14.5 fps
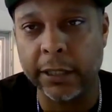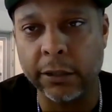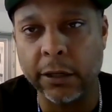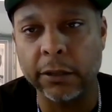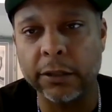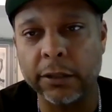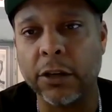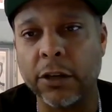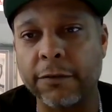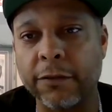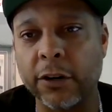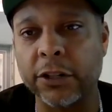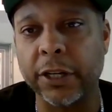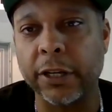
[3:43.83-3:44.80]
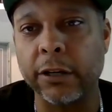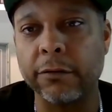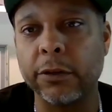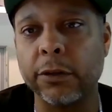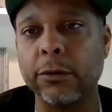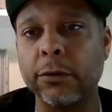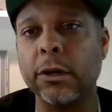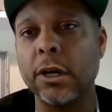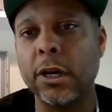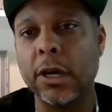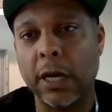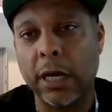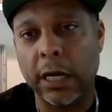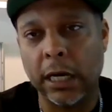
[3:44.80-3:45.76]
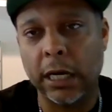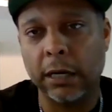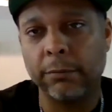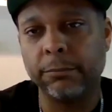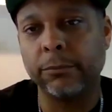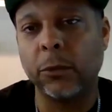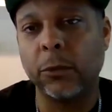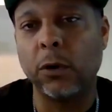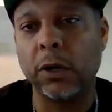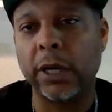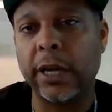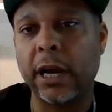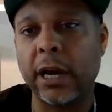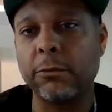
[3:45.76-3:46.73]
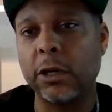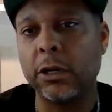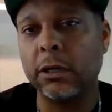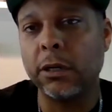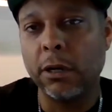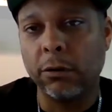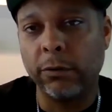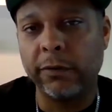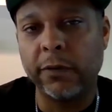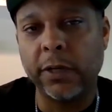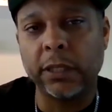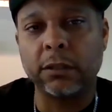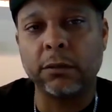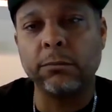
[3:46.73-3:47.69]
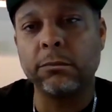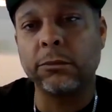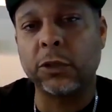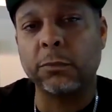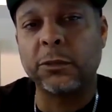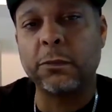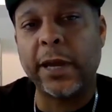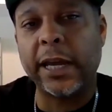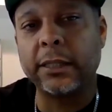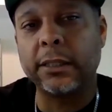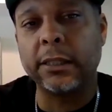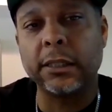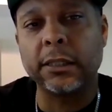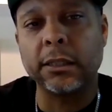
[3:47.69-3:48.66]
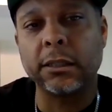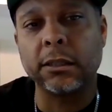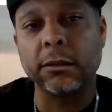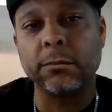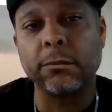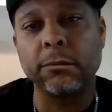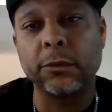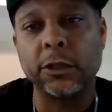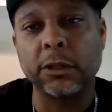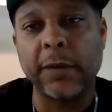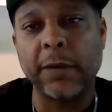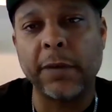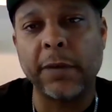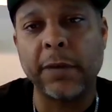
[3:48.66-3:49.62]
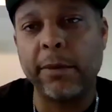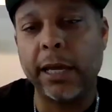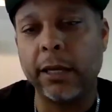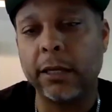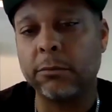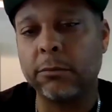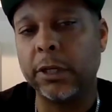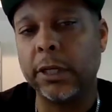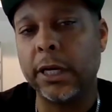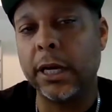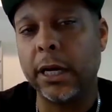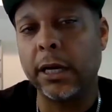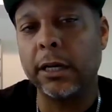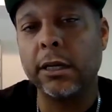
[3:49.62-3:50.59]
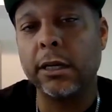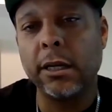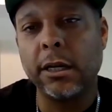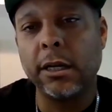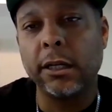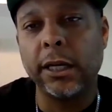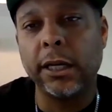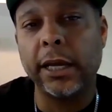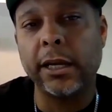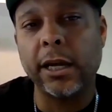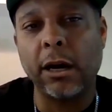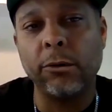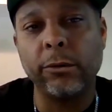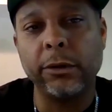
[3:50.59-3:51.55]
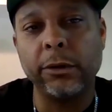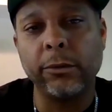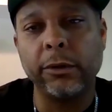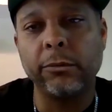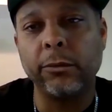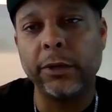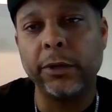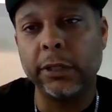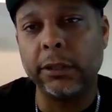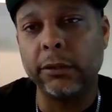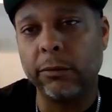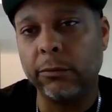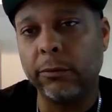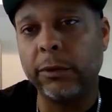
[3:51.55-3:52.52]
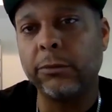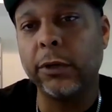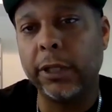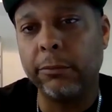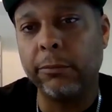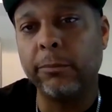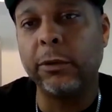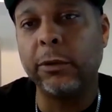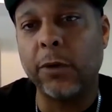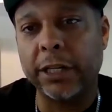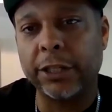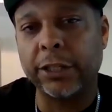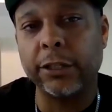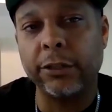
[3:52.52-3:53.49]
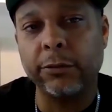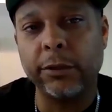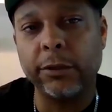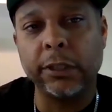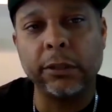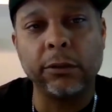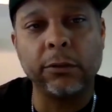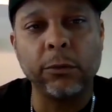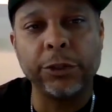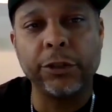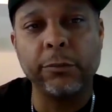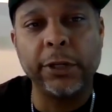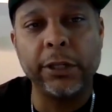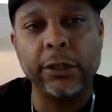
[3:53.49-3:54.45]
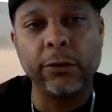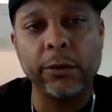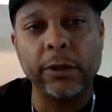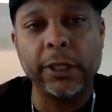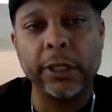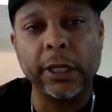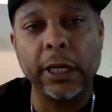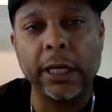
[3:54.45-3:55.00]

This is our first interview on camera. We've done some spaces and some AMAs, but we really been watching you and what you've been doing.